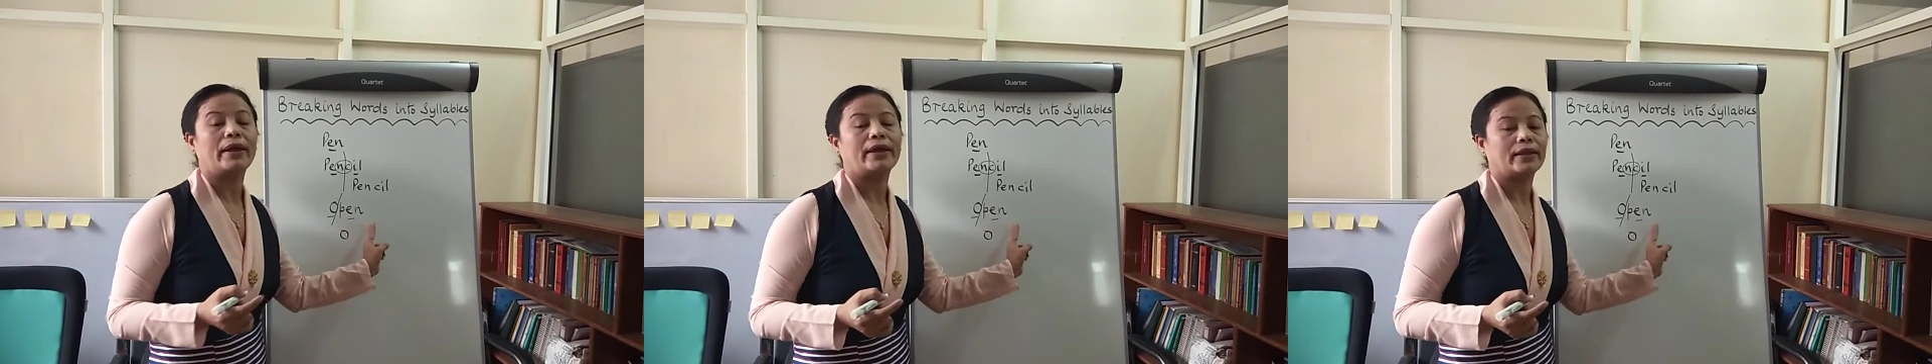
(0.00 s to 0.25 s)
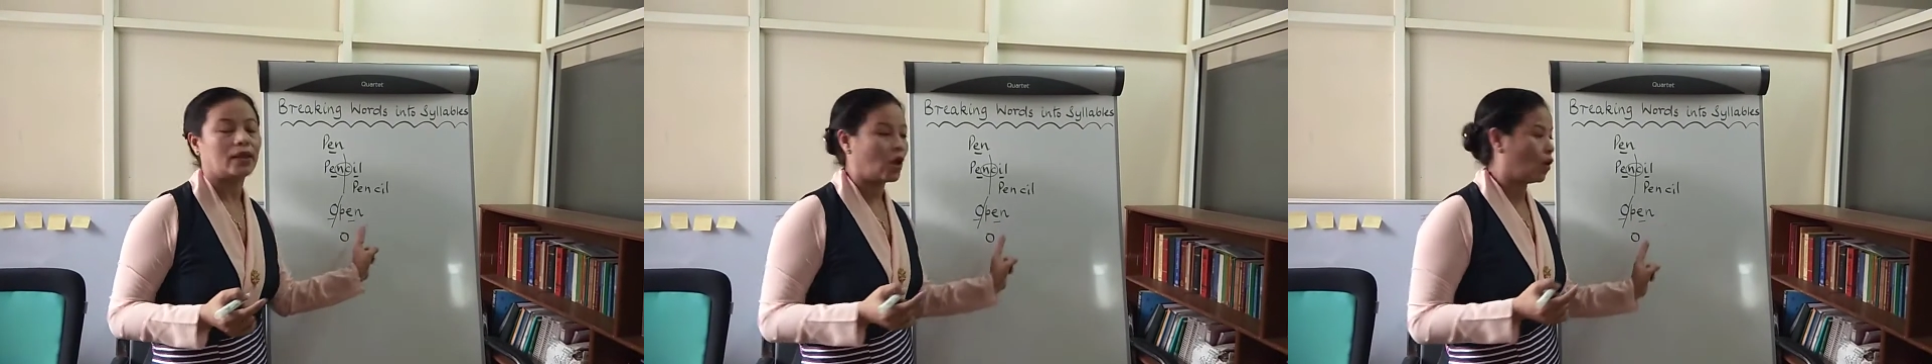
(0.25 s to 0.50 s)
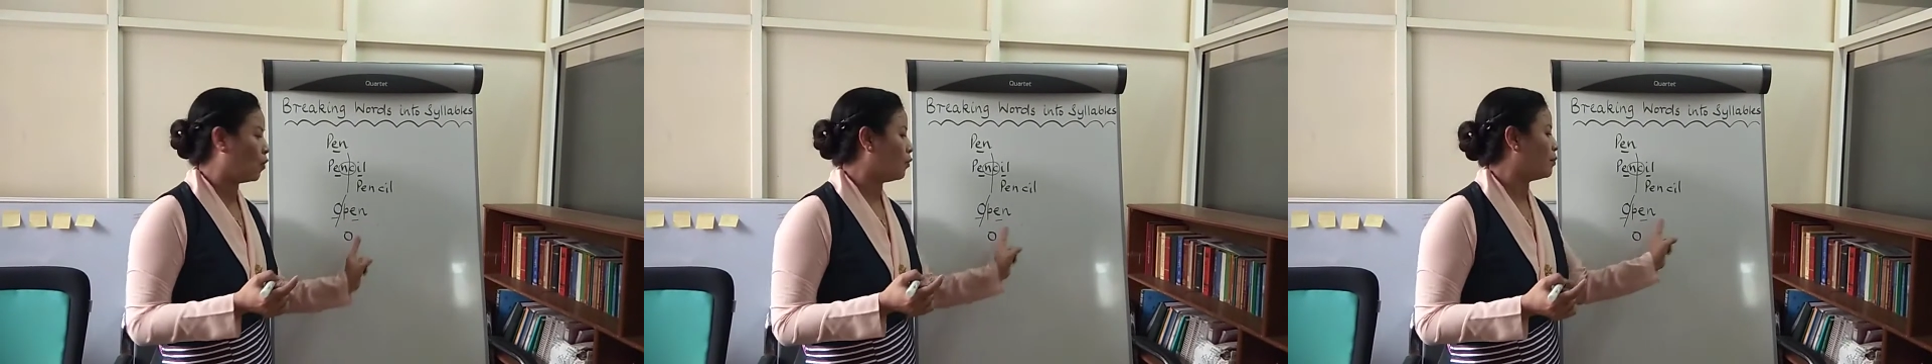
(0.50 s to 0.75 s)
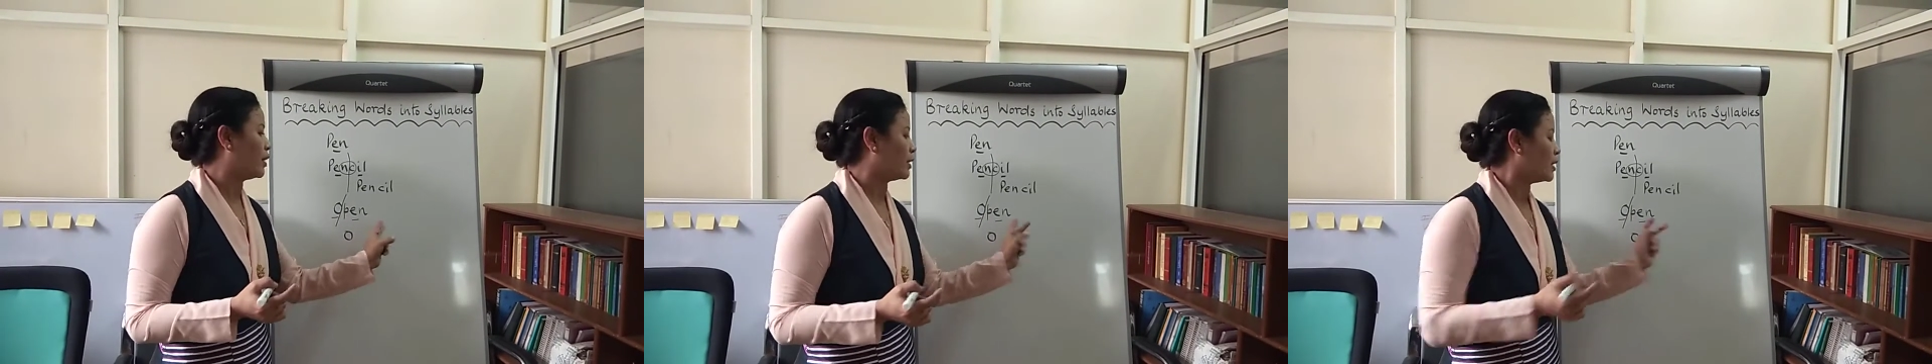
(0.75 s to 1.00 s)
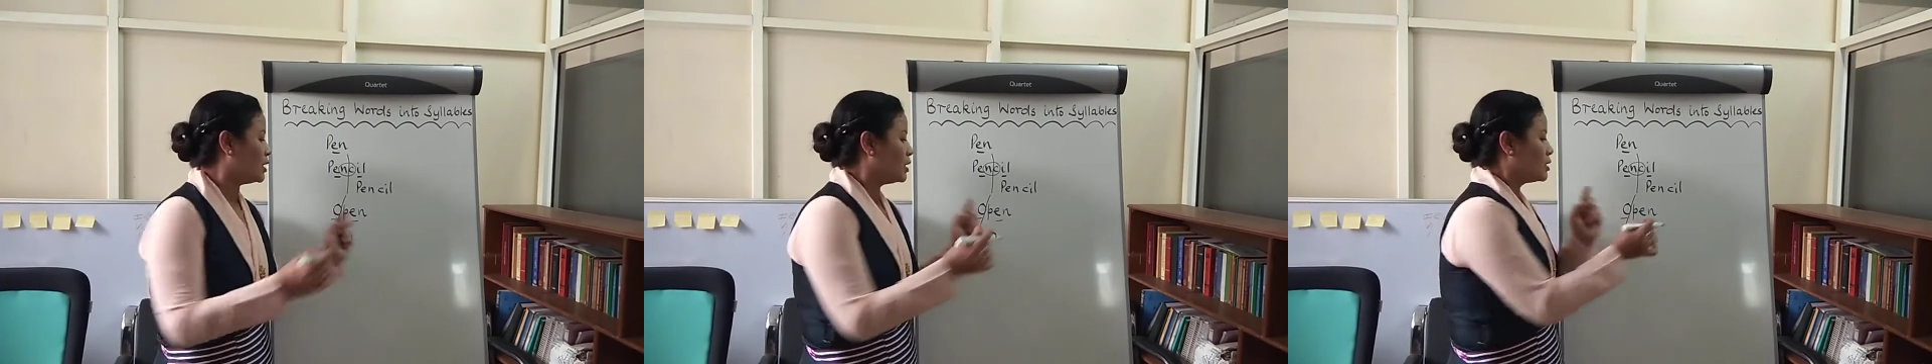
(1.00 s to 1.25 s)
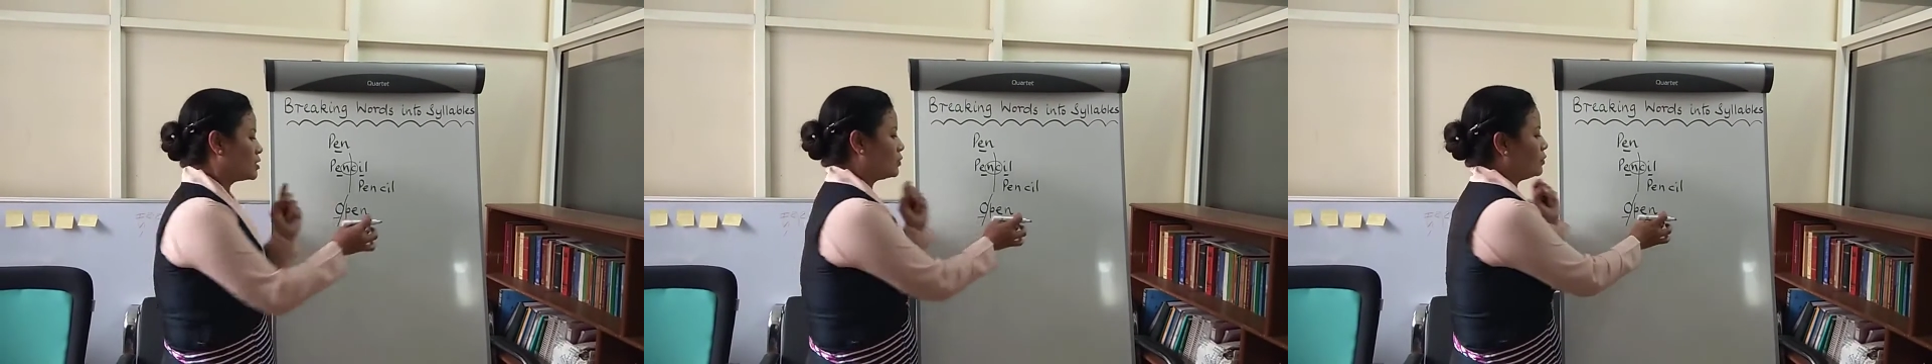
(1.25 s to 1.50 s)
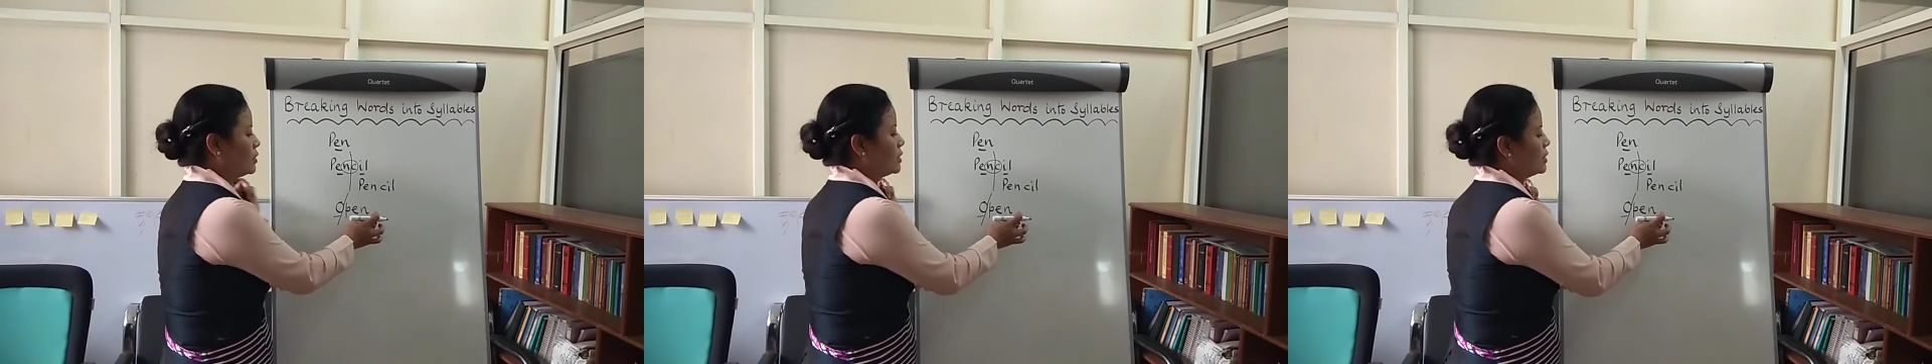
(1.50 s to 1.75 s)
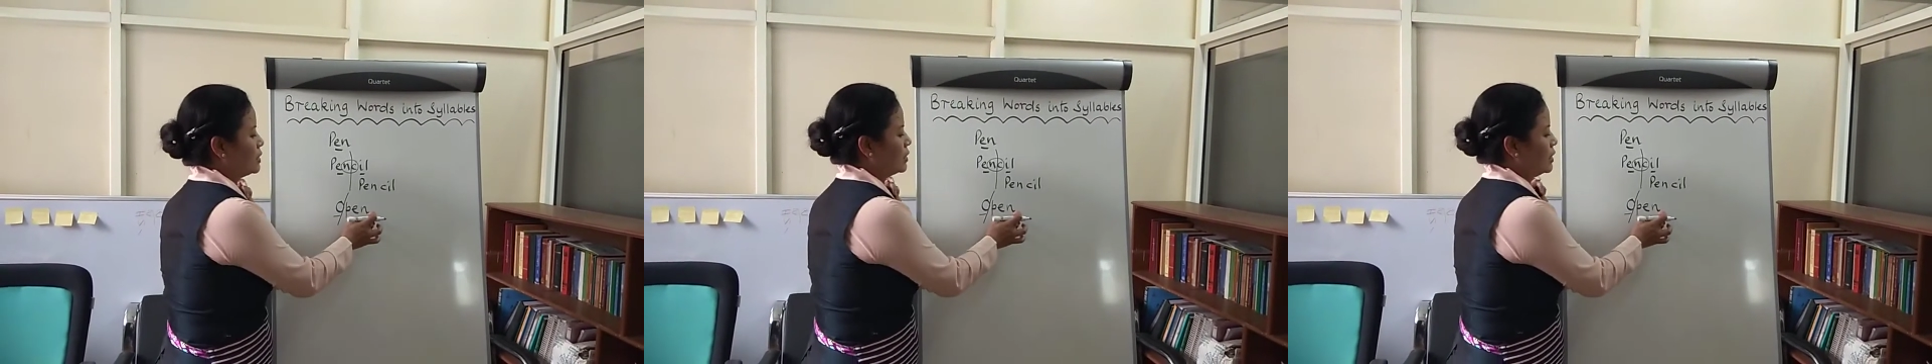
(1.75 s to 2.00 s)
pen, open. So
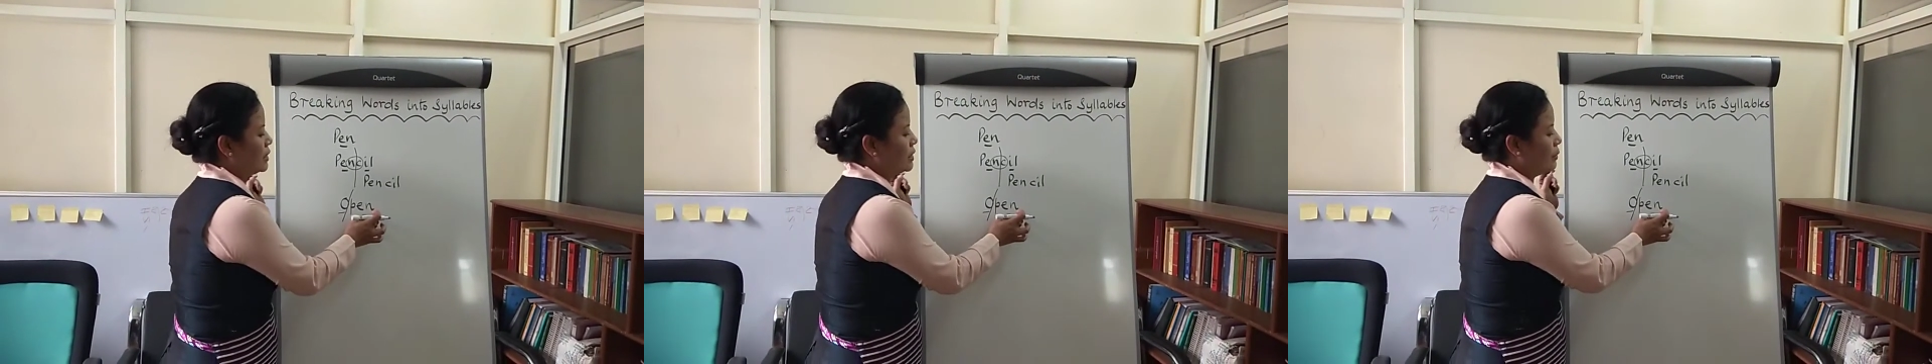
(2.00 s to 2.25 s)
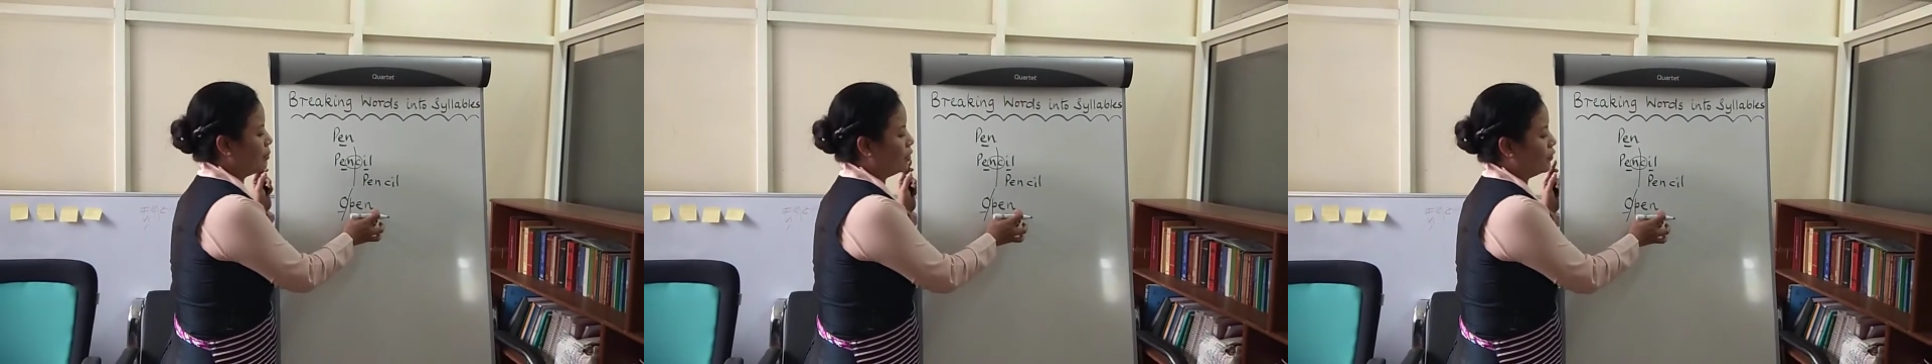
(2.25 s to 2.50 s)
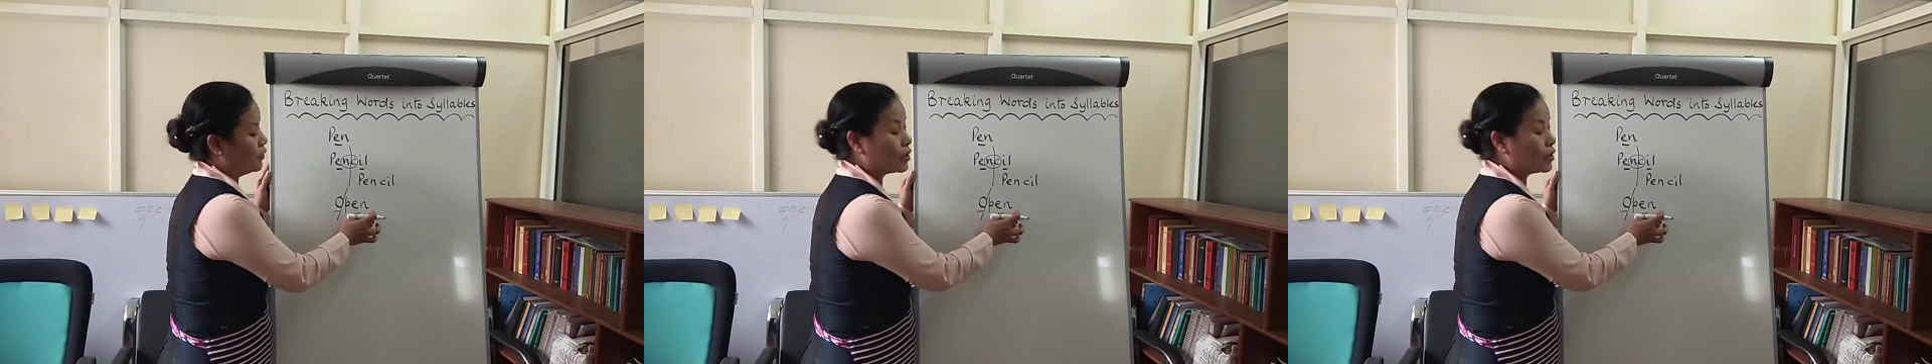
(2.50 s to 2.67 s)
this is an example of